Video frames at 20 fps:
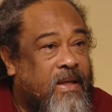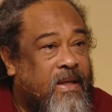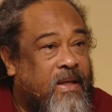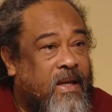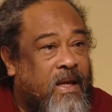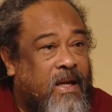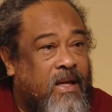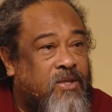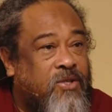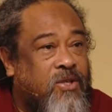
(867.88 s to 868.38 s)

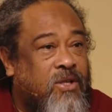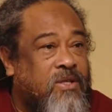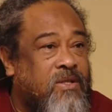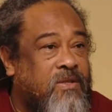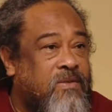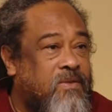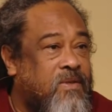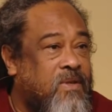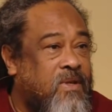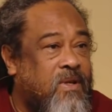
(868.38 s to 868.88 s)
They are
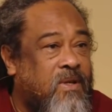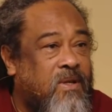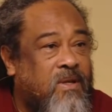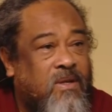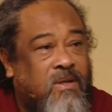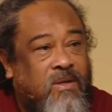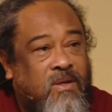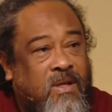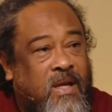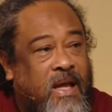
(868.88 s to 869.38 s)
just
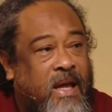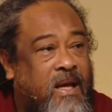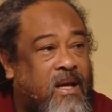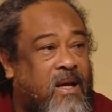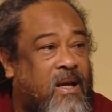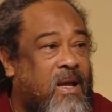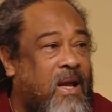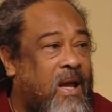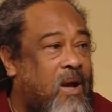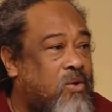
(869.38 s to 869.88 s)

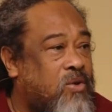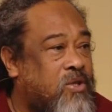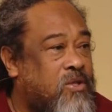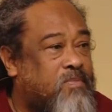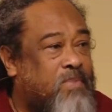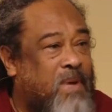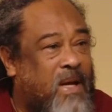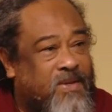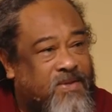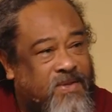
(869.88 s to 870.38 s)
like clouds
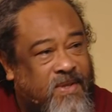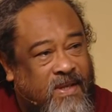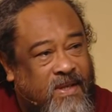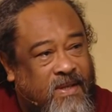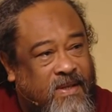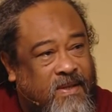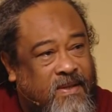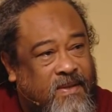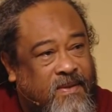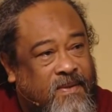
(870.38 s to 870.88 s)
passing.
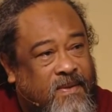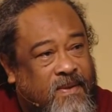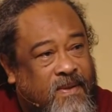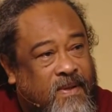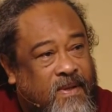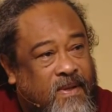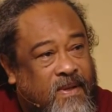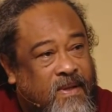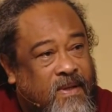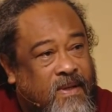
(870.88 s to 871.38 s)

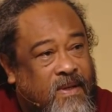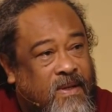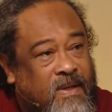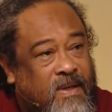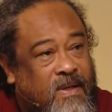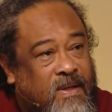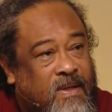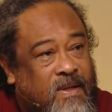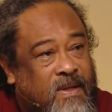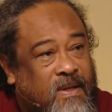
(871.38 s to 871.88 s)

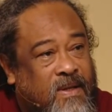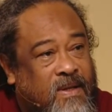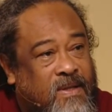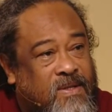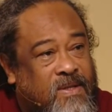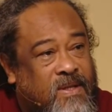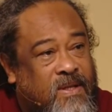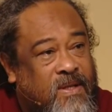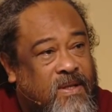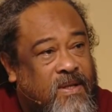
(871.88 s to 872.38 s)
You
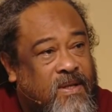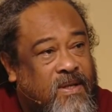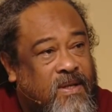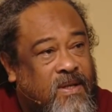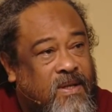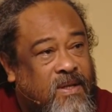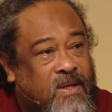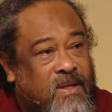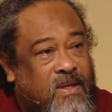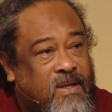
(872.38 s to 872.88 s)
see?
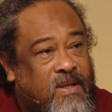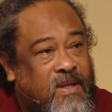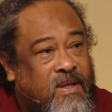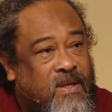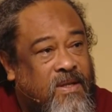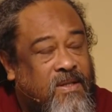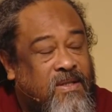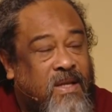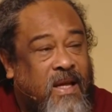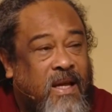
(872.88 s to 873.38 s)

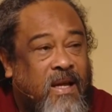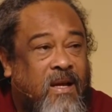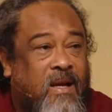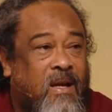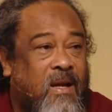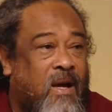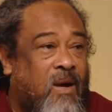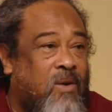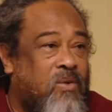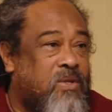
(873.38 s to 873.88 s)
It's like
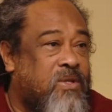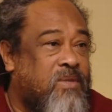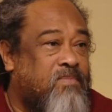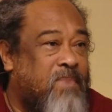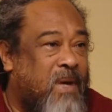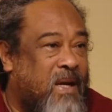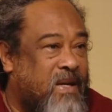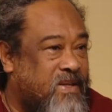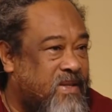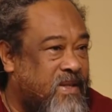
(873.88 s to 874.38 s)
clouds
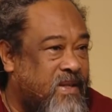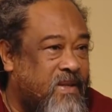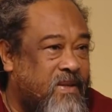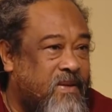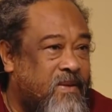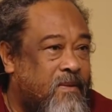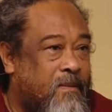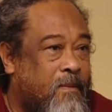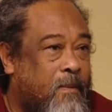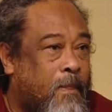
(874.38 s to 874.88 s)
passing.
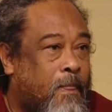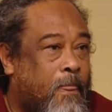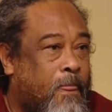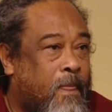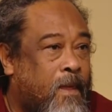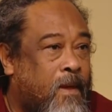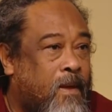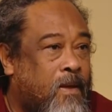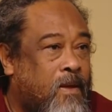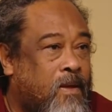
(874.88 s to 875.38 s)

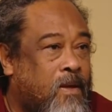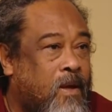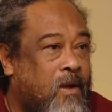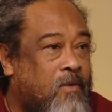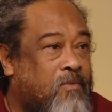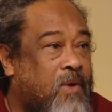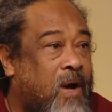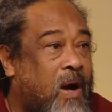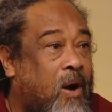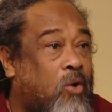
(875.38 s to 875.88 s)
You
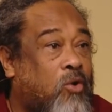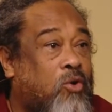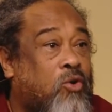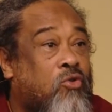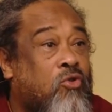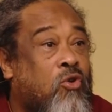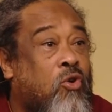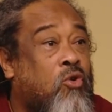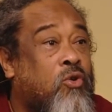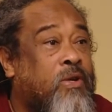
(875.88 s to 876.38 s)
have
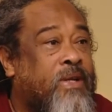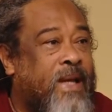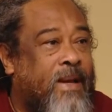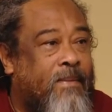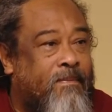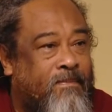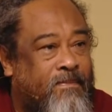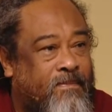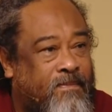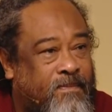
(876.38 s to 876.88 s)
outgrown
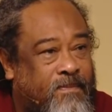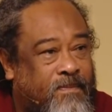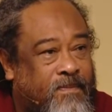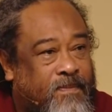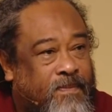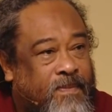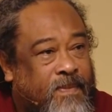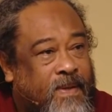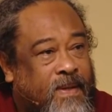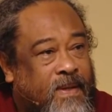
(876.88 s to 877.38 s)
them.
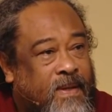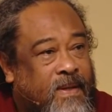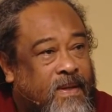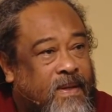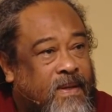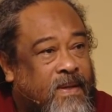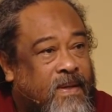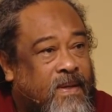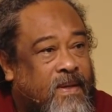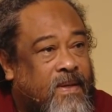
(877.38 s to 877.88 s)

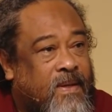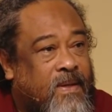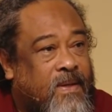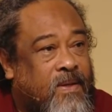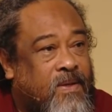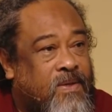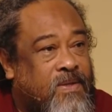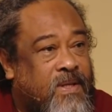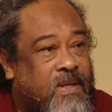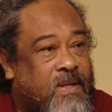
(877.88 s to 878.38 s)

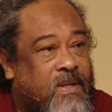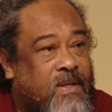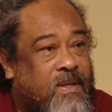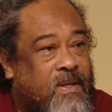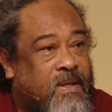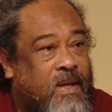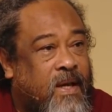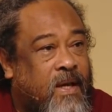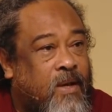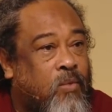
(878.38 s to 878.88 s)
You see?
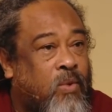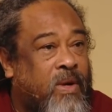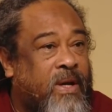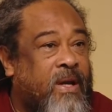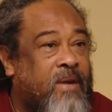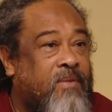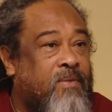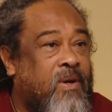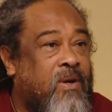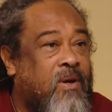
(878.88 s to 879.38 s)
And
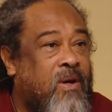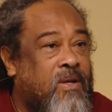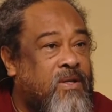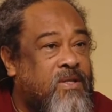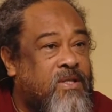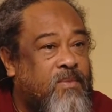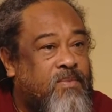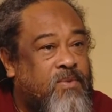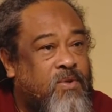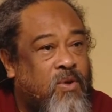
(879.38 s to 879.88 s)
whatever
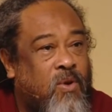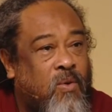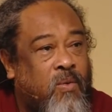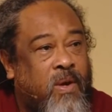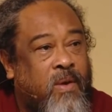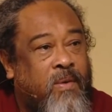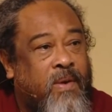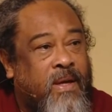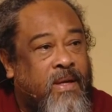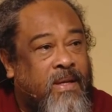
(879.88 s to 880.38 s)
concepts you're
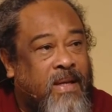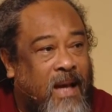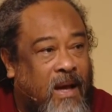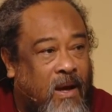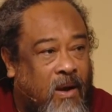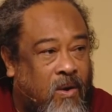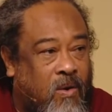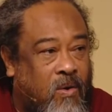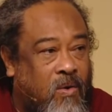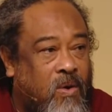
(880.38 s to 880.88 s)
wearing
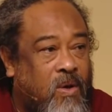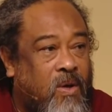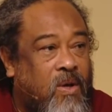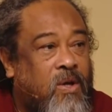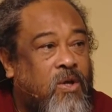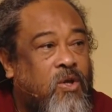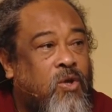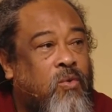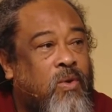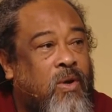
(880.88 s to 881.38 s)
now,
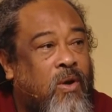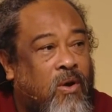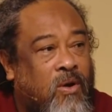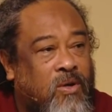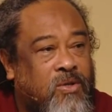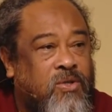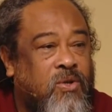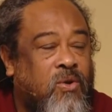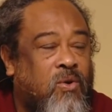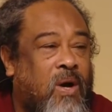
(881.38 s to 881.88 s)
you will
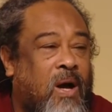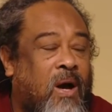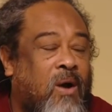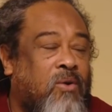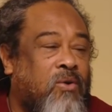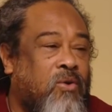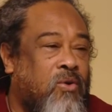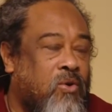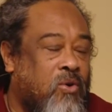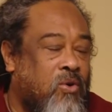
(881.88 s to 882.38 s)
also
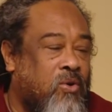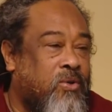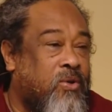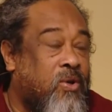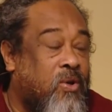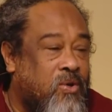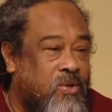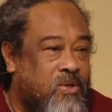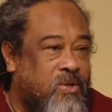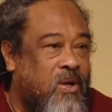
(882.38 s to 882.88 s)
outgrow
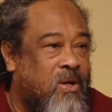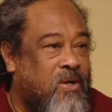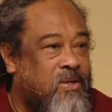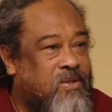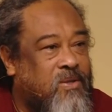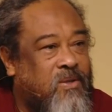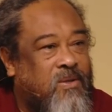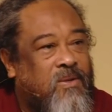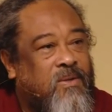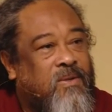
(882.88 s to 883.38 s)
those
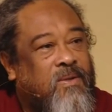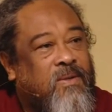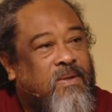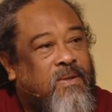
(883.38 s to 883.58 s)
also.